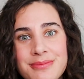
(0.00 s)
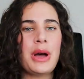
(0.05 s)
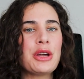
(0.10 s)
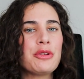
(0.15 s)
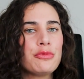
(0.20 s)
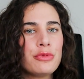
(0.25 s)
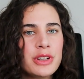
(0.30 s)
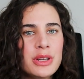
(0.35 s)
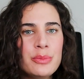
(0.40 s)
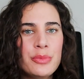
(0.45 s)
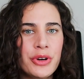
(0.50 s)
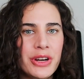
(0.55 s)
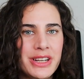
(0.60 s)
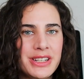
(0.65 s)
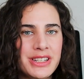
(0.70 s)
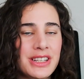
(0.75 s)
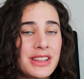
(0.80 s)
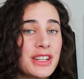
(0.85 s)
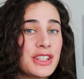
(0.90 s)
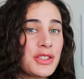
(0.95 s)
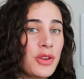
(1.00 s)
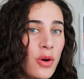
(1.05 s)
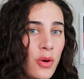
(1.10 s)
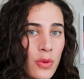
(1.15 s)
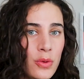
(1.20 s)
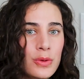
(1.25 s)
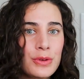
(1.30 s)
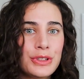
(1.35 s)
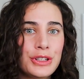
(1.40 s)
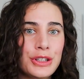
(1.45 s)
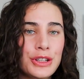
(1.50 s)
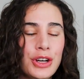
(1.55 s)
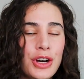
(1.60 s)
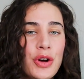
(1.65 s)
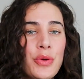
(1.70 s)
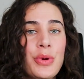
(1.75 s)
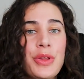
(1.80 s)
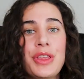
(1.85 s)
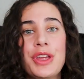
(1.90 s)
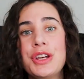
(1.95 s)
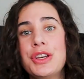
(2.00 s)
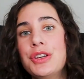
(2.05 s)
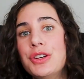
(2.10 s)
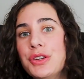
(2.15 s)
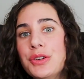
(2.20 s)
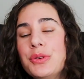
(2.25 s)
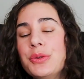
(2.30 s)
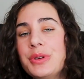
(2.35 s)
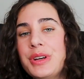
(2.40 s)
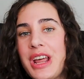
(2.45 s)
By rebranding this old look with a new